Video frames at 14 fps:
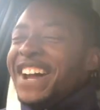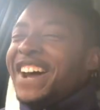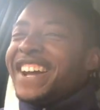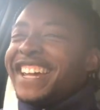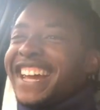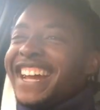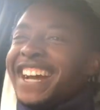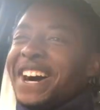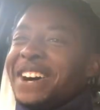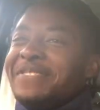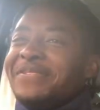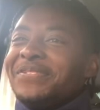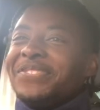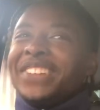Okay,
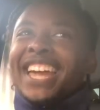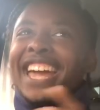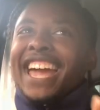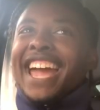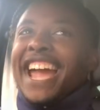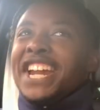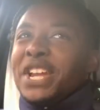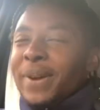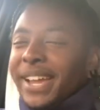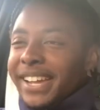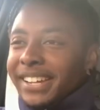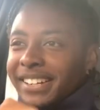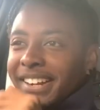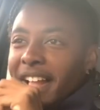
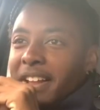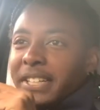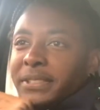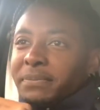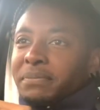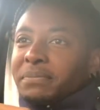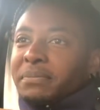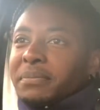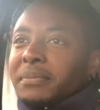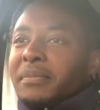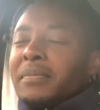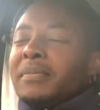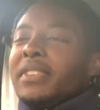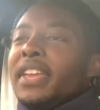anyway,
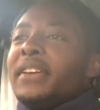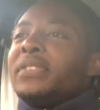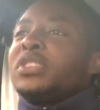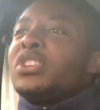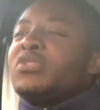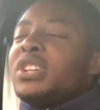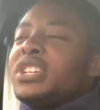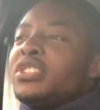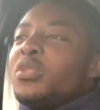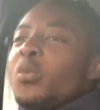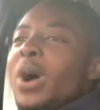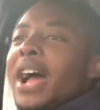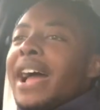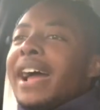the
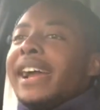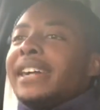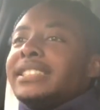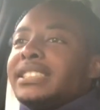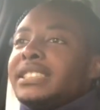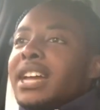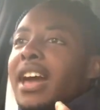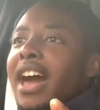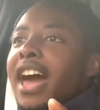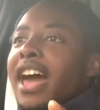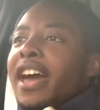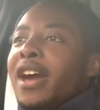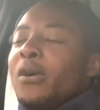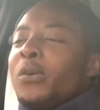reason why
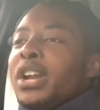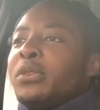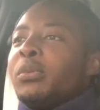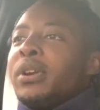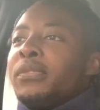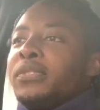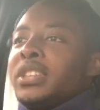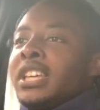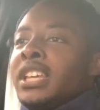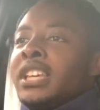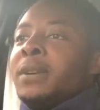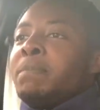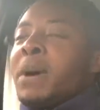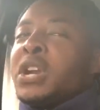I went with
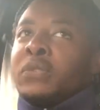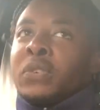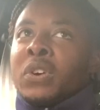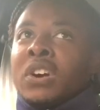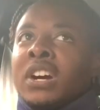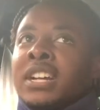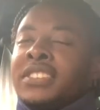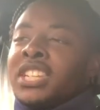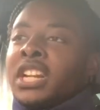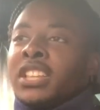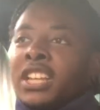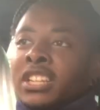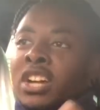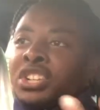the panel filter instead
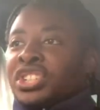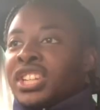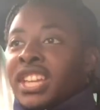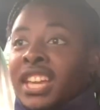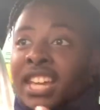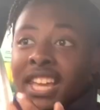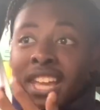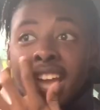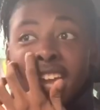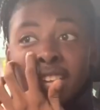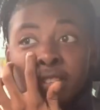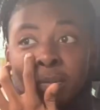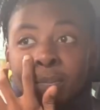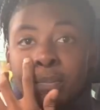of the induction kit
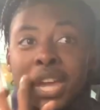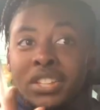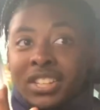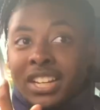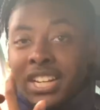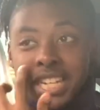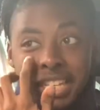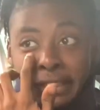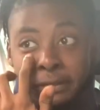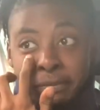is basically,